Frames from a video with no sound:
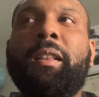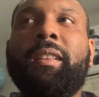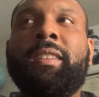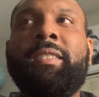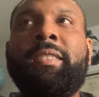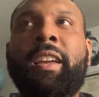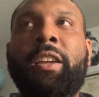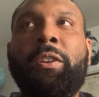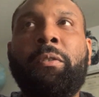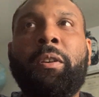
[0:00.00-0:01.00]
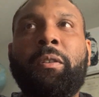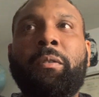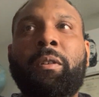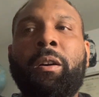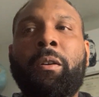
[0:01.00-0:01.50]
let's say,
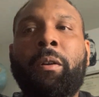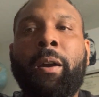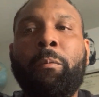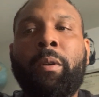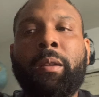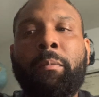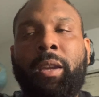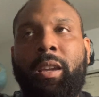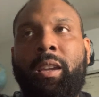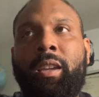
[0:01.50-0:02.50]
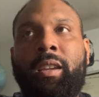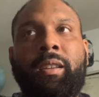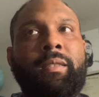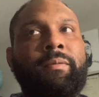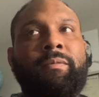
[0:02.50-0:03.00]
oh, I want to be
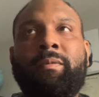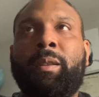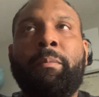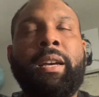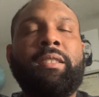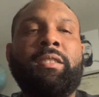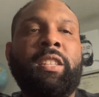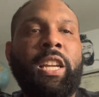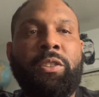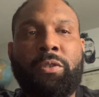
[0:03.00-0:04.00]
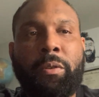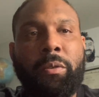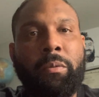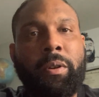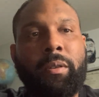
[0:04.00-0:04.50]
the best teacher in the
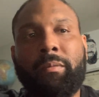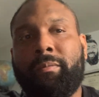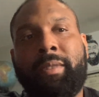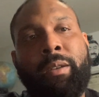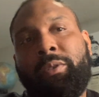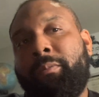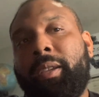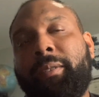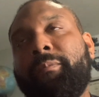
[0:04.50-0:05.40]
world. That was me.